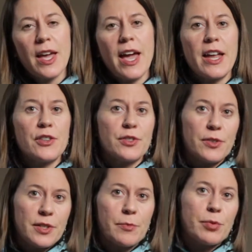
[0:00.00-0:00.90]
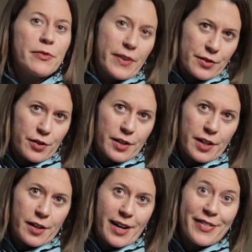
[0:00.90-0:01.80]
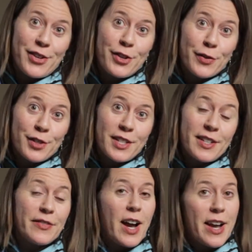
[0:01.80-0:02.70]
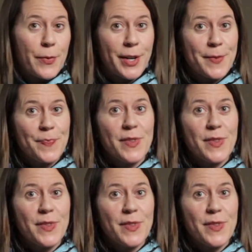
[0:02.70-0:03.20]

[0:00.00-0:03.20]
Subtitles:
and Associate Professor here at the University of Iowa.